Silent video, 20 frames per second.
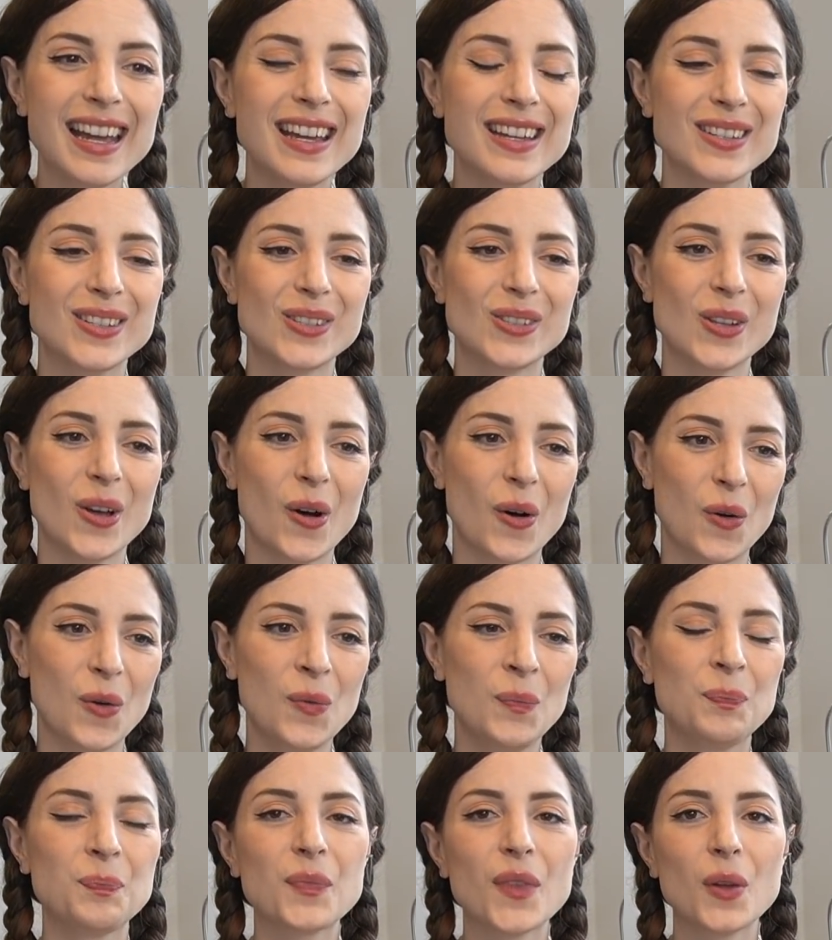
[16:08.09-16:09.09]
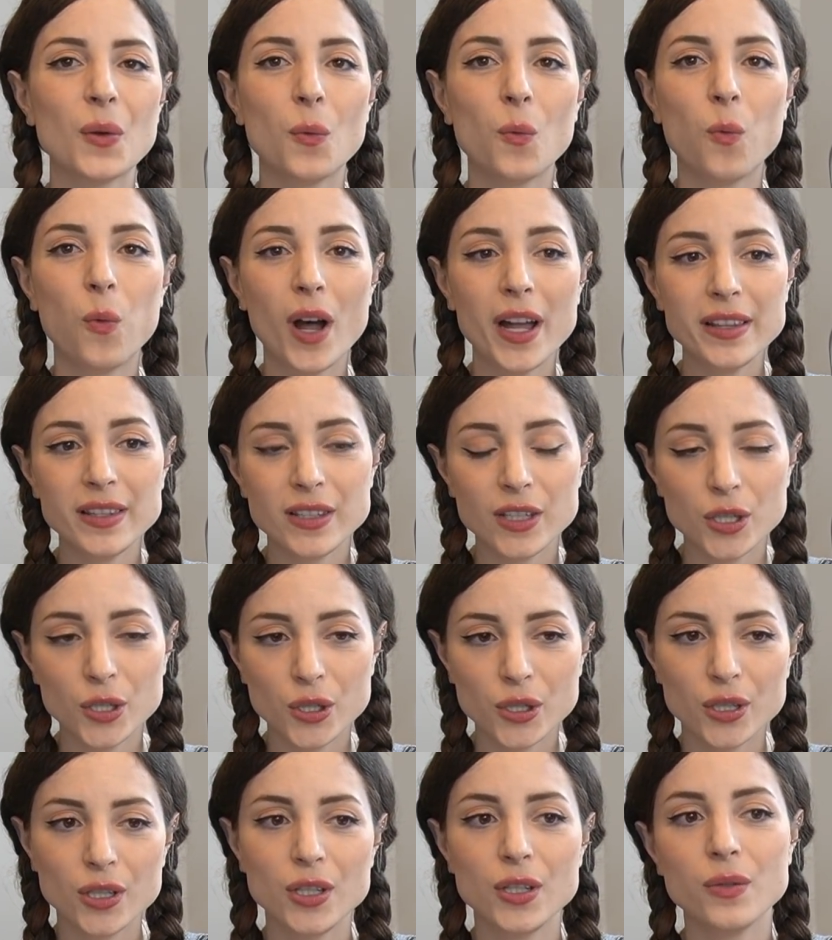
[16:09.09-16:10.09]
So what
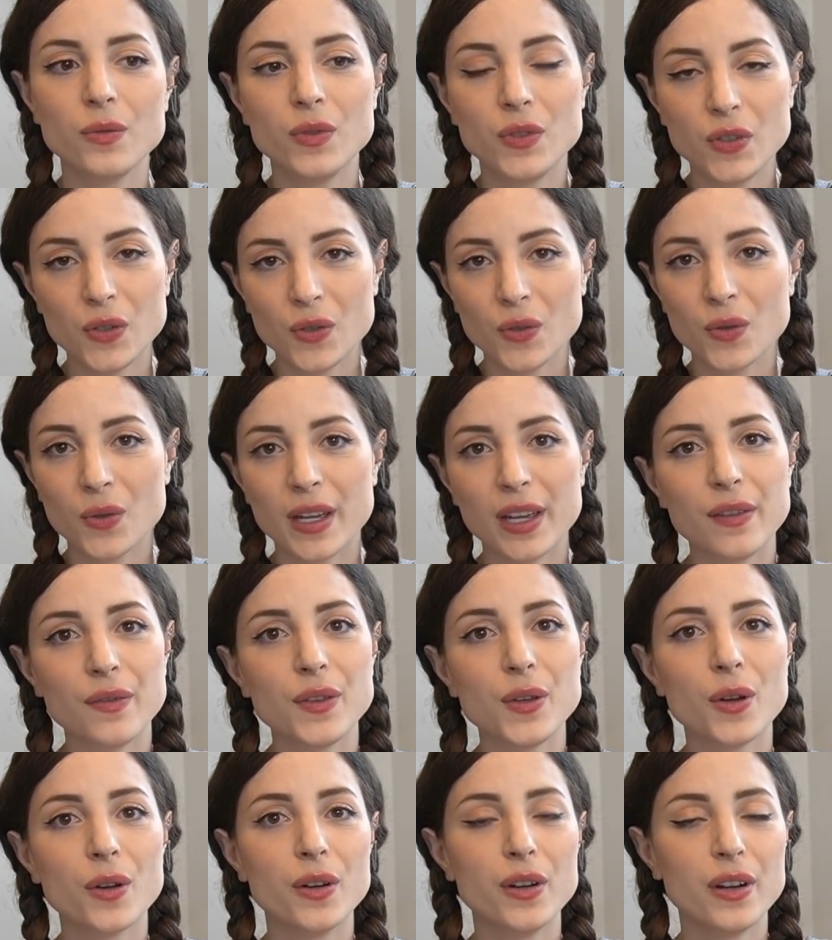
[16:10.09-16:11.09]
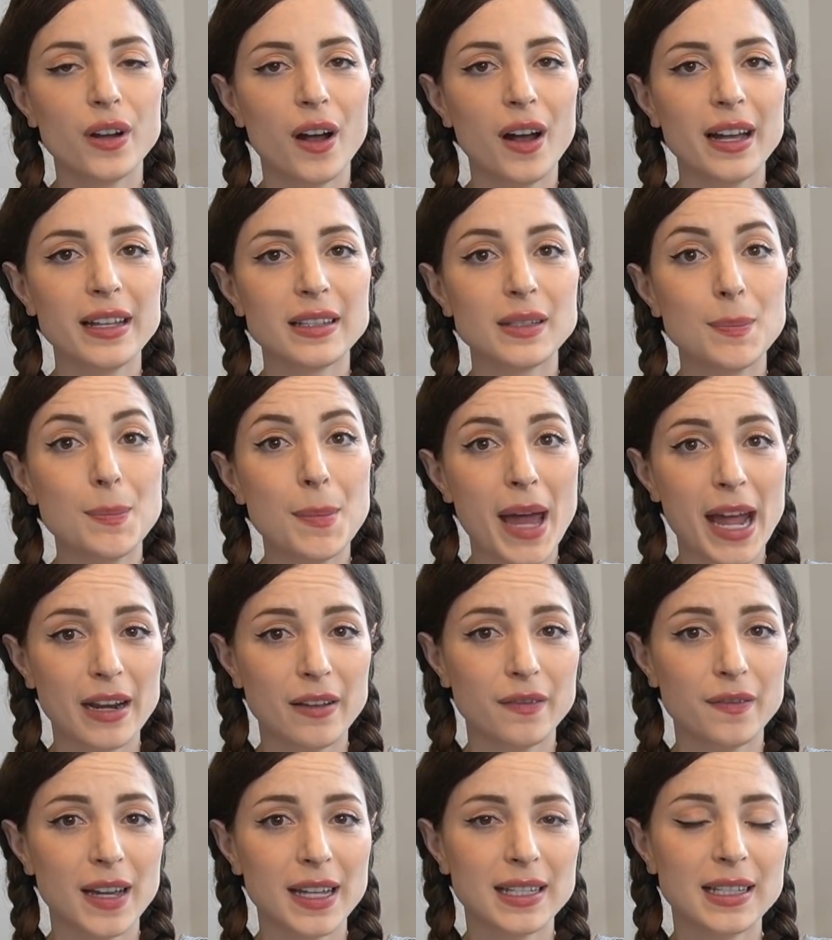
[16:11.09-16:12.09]
should you do if you're not
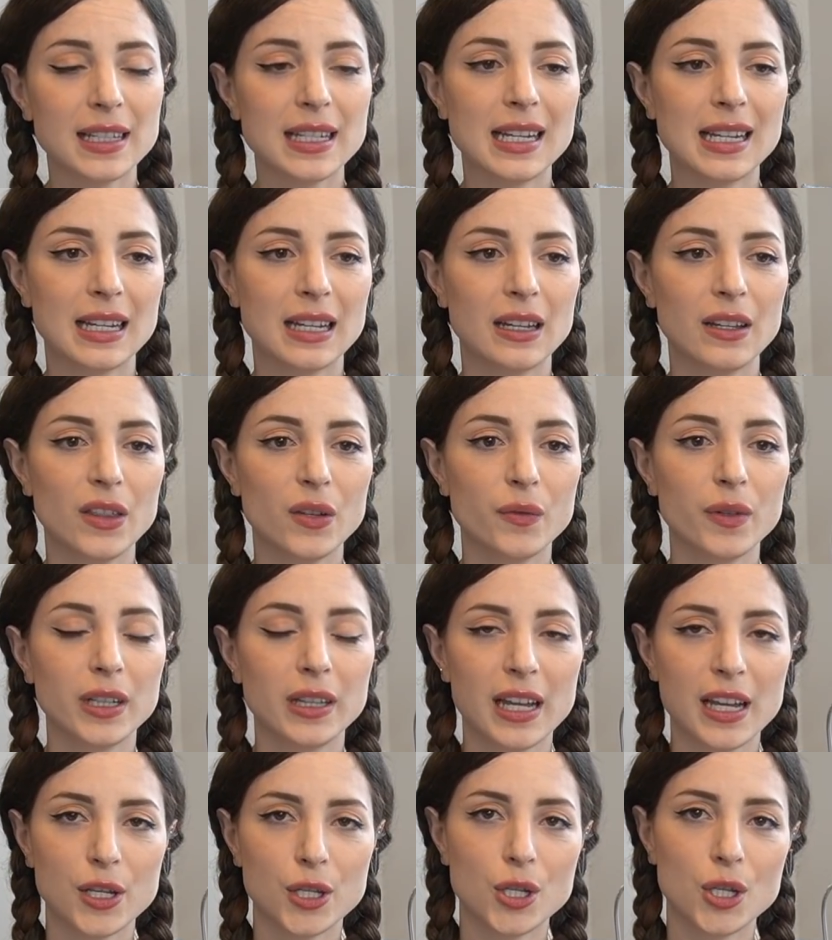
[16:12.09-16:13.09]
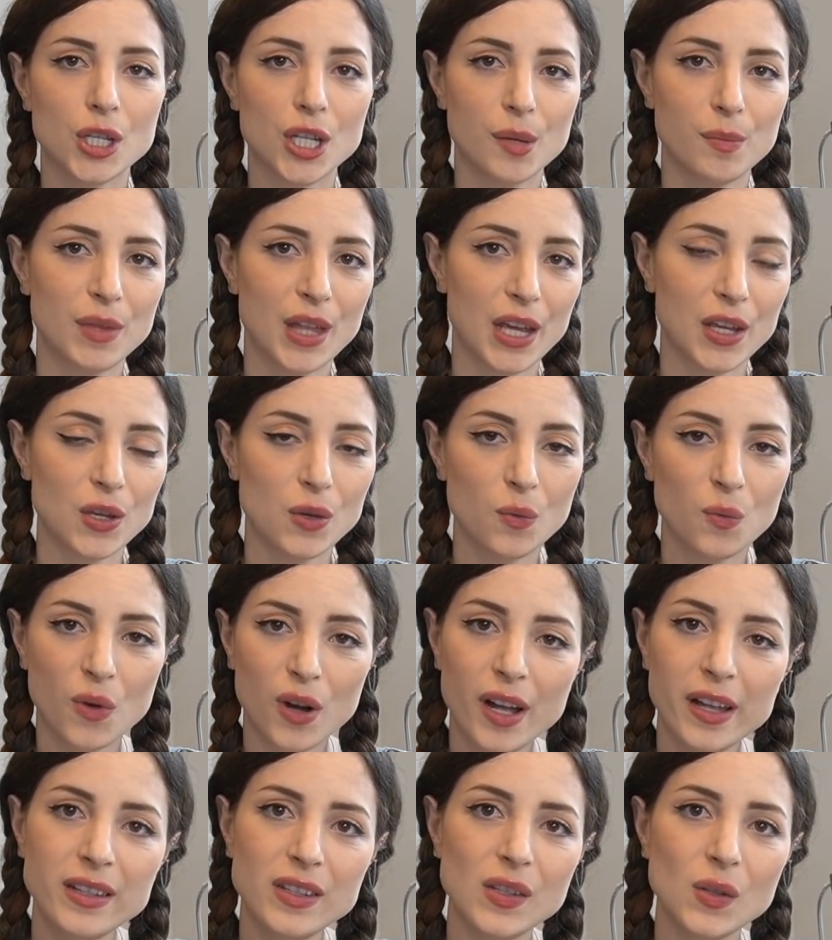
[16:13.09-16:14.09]
manifesting the relationship that you
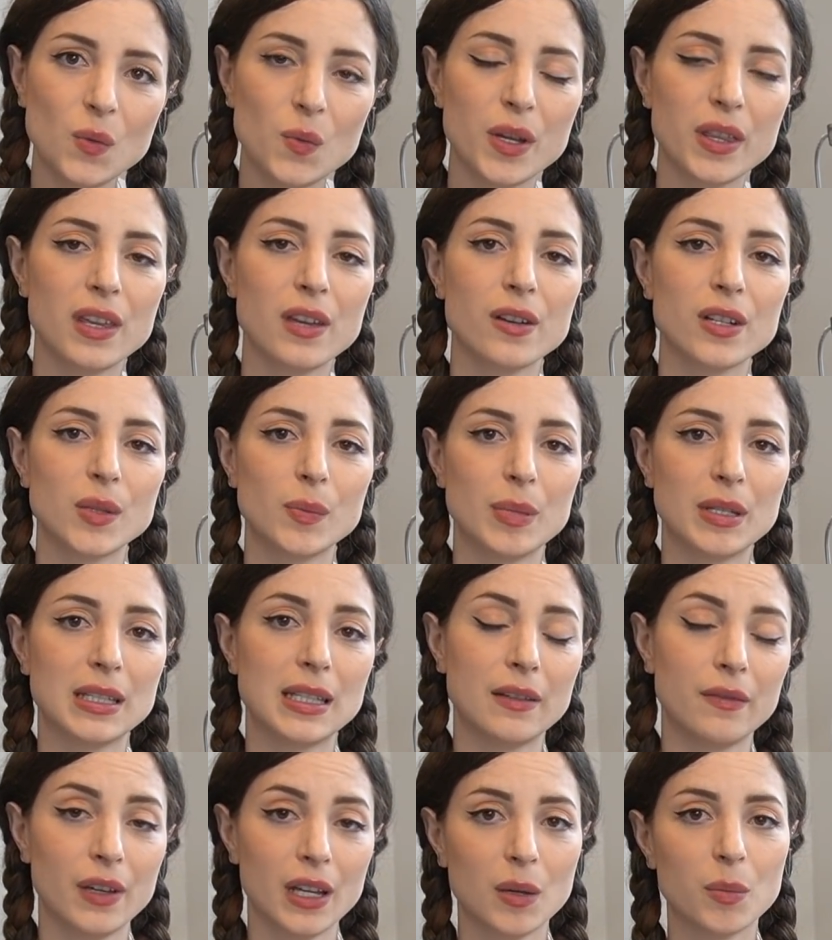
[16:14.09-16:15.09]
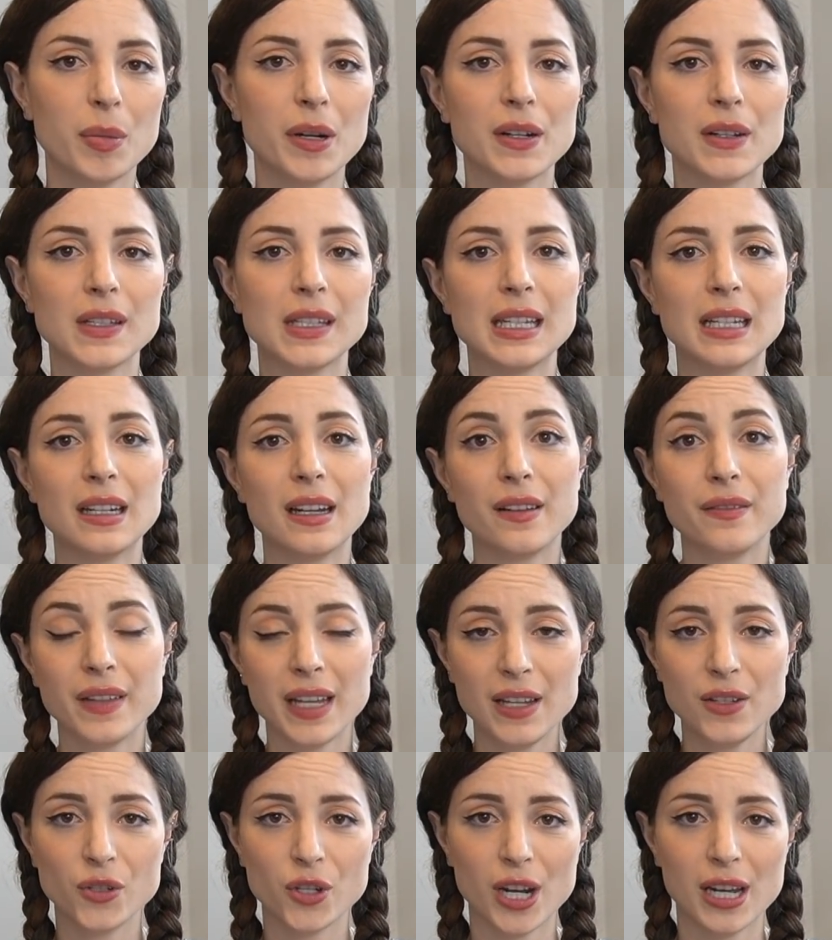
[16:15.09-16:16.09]
want with your specific person of
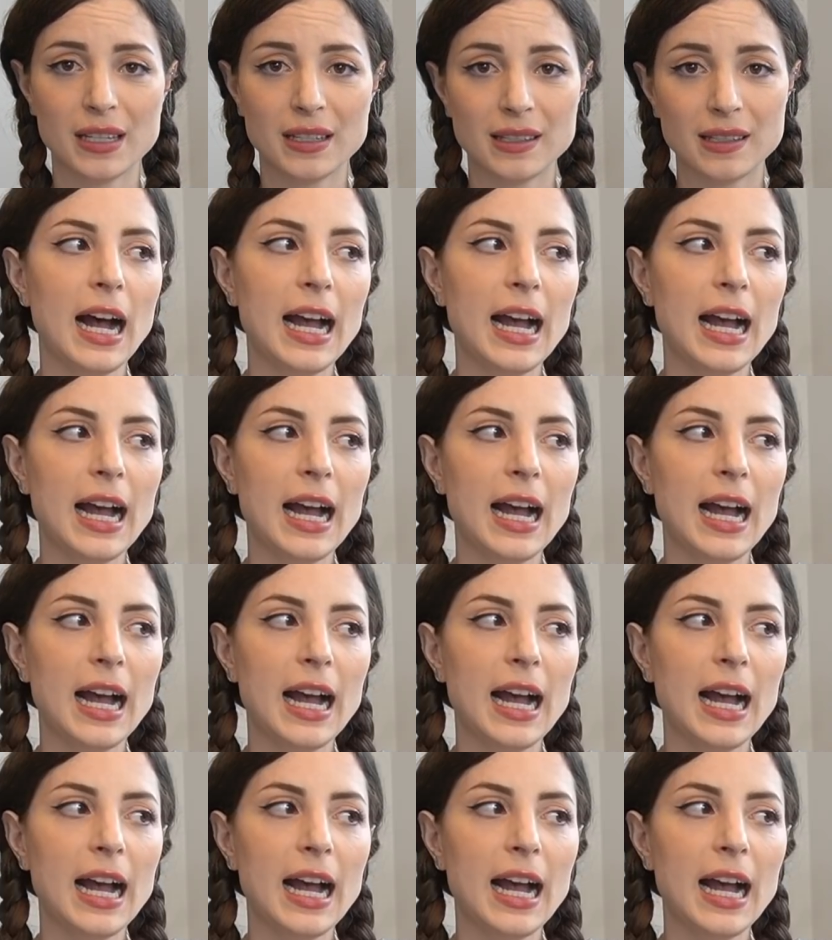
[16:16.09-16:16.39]
interest?